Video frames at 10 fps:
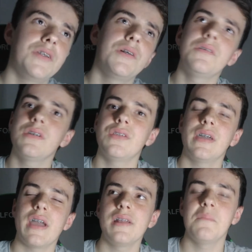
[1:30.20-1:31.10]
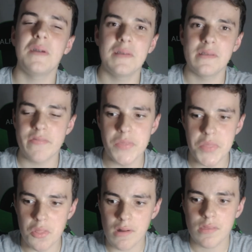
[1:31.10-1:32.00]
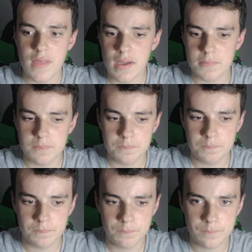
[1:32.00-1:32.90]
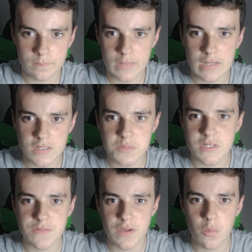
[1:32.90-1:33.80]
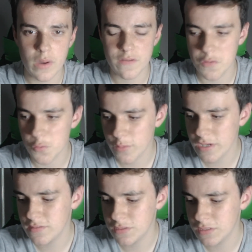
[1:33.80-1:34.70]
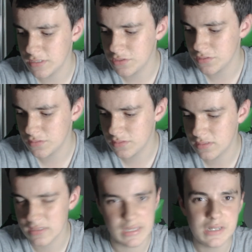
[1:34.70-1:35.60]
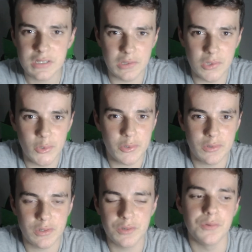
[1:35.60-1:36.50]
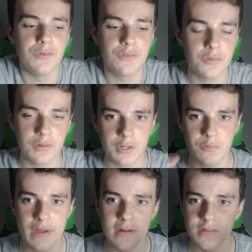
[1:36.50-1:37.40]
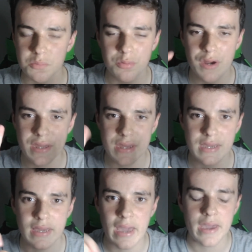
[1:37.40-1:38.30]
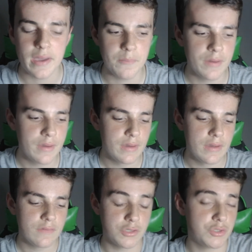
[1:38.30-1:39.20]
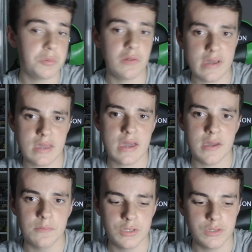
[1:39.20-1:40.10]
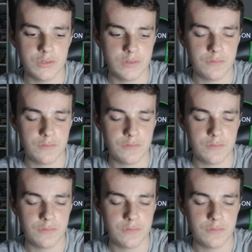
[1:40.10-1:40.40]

know that they animated it like that that specific way for a reason. It just didn't look good for a groundbreaking game, for a AAA game, which is